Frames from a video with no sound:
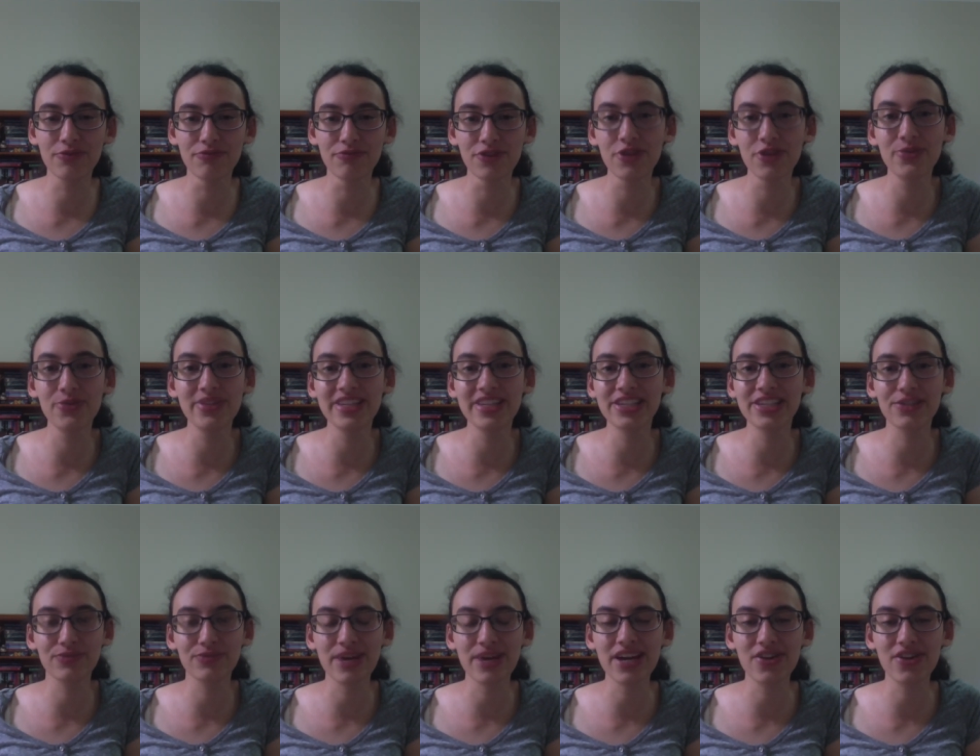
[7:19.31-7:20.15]
ruin
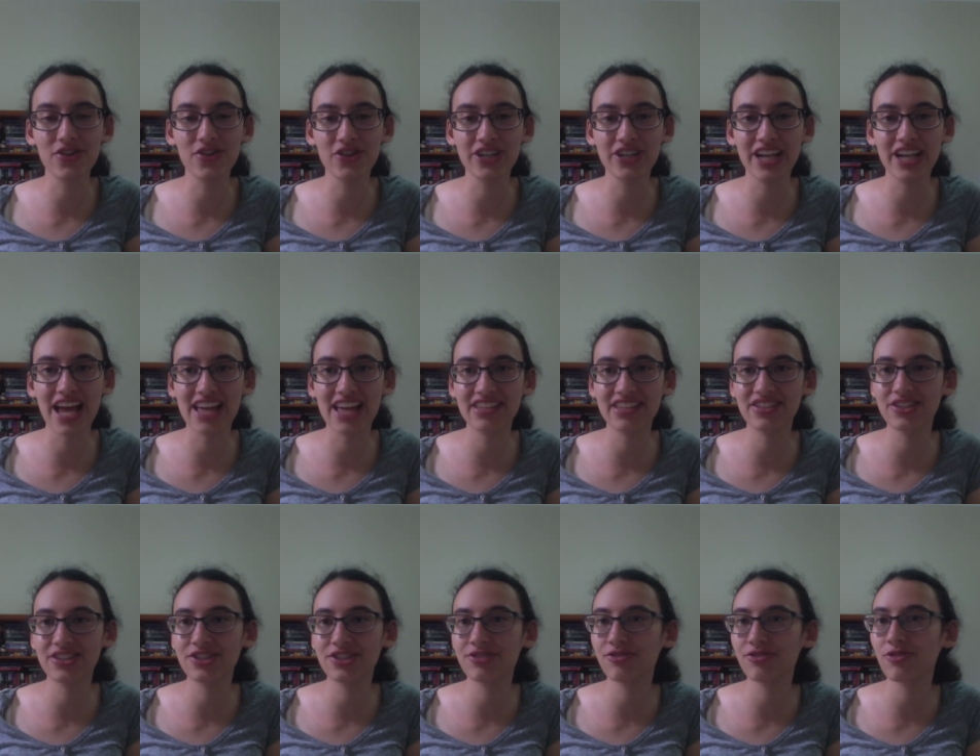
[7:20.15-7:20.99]
this record and has
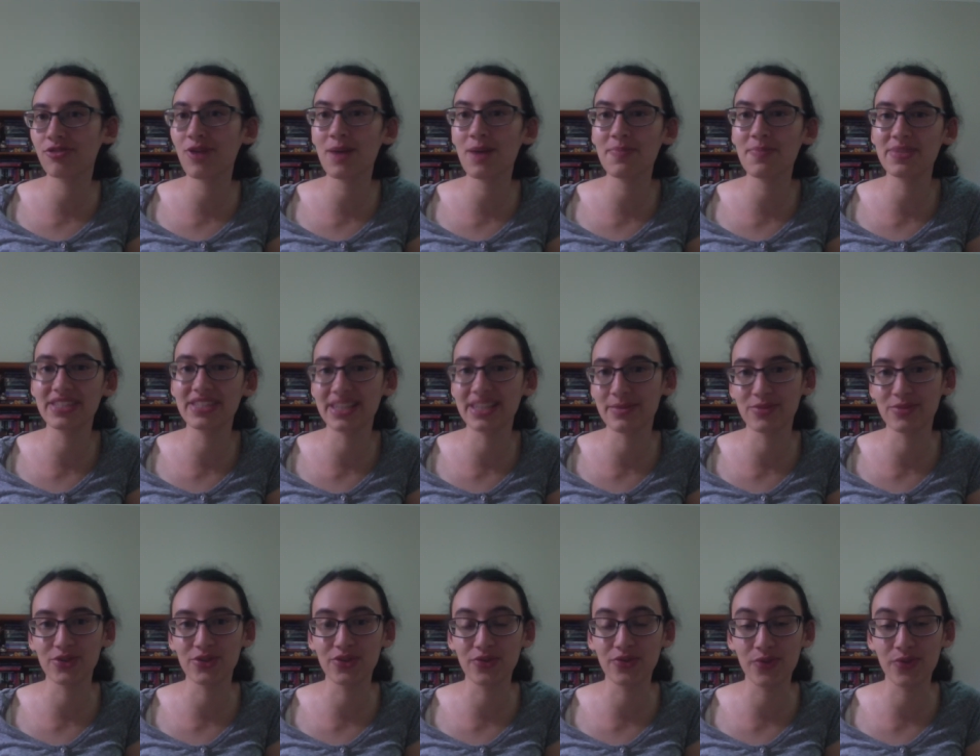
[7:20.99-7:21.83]
to screw up in some
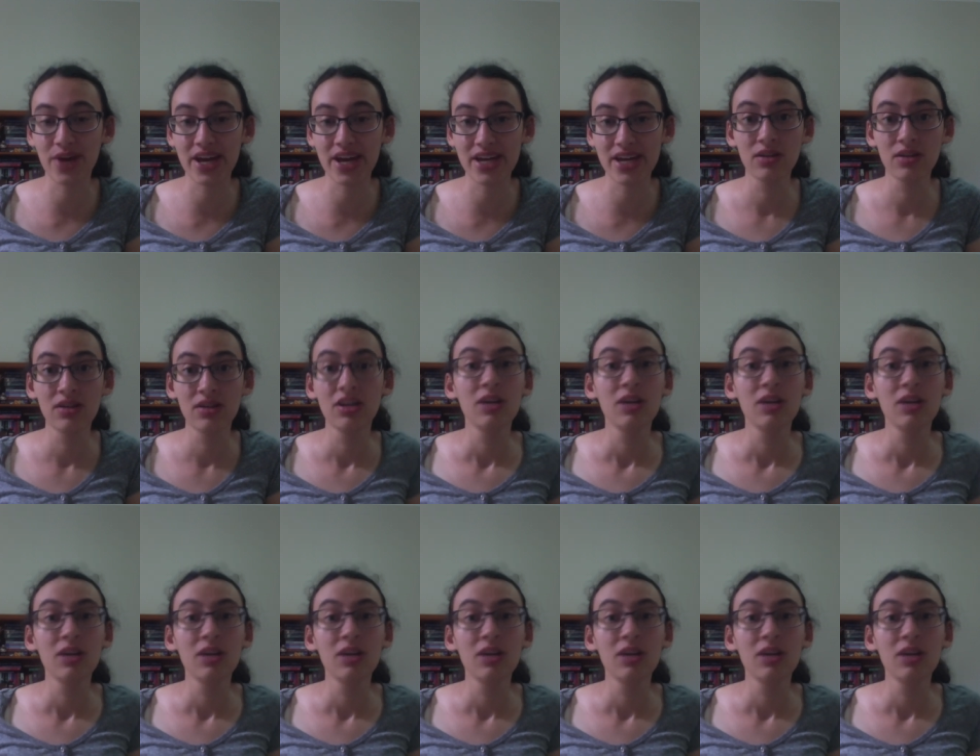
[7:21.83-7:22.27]
sort of way.